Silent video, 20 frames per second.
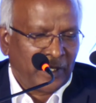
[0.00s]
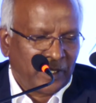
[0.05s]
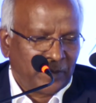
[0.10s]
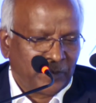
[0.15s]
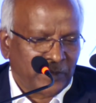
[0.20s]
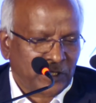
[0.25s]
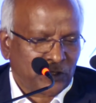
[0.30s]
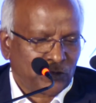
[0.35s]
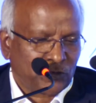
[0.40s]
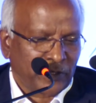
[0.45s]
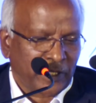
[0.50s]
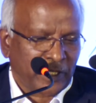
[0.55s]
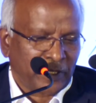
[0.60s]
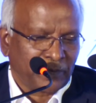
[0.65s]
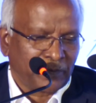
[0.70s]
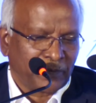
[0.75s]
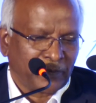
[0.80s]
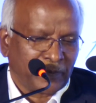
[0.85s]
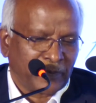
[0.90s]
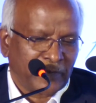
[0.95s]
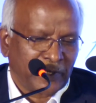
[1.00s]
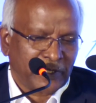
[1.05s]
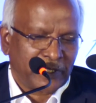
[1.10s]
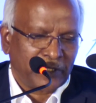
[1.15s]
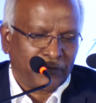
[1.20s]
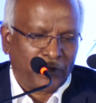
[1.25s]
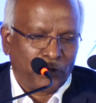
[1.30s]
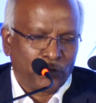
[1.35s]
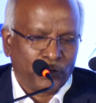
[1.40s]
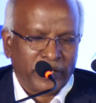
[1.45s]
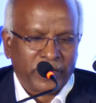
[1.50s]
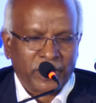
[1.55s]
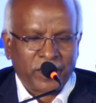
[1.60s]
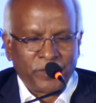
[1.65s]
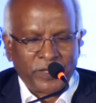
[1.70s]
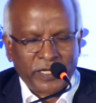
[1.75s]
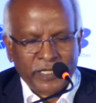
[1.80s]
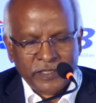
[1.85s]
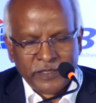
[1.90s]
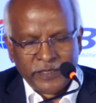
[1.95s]
Mr. Sundaram is the founder and
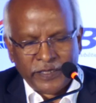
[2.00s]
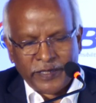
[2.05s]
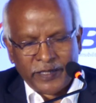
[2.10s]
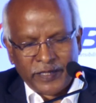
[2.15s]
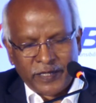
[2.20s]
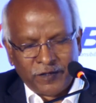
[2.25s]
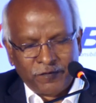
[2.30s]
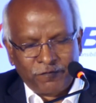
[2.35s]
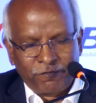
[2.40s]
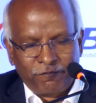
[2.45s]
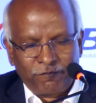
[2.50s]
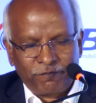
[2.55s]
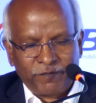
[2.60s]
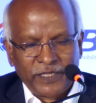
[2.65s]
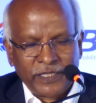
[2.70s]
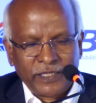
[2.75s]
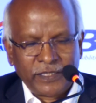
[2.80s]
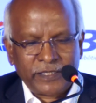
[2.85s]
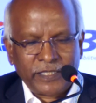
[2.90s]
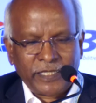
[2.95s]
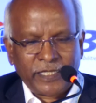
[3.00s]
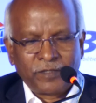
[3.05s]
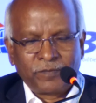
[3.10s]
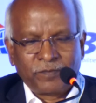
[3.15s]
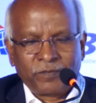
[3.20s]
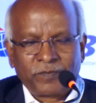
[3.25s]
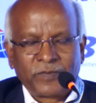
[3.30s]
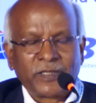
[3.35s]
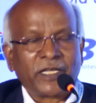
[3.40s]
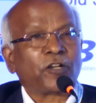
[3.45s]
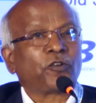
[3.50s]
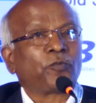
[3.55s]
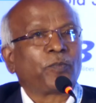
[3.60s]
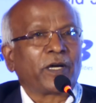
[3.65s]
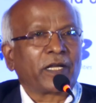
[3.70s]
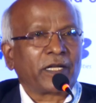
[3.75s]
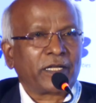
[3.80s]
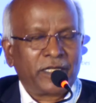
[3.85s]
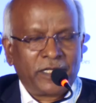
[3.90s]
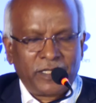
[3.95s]
managing director of the Salem Aero
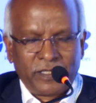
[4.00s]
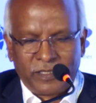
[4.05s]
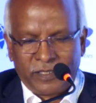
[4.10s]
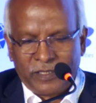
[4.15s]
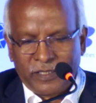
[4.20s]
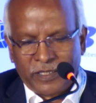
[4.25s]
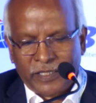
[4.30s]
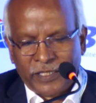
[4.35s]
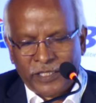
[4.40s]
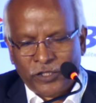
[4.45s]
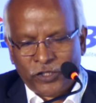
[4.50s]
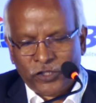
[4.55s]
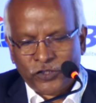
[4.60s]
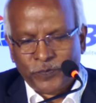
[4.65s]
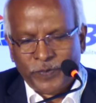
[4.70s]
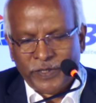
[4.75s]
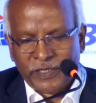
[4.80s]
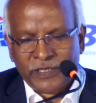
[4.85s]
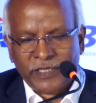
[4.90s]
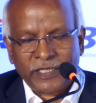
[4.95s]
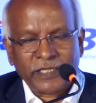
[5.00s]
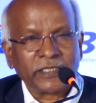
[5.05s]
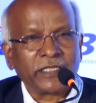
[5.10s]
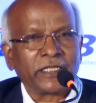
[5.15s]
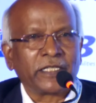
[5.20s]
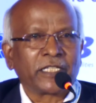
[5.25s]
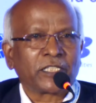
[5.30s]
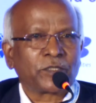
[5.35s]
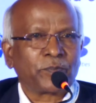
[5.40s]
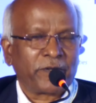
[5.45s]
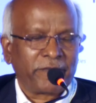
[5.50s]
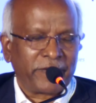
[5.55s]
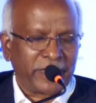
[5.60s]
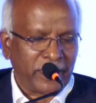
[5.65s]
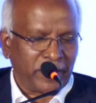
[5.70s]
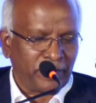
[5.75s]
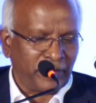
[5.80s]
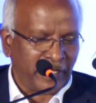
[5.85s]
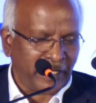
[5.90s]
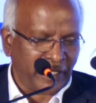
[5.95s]
Park and Aerospace Engineers Private
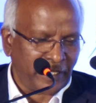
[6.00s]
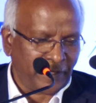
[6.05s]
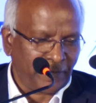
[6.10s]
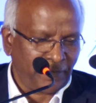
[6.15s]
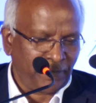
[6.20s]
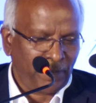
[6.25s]
Limited.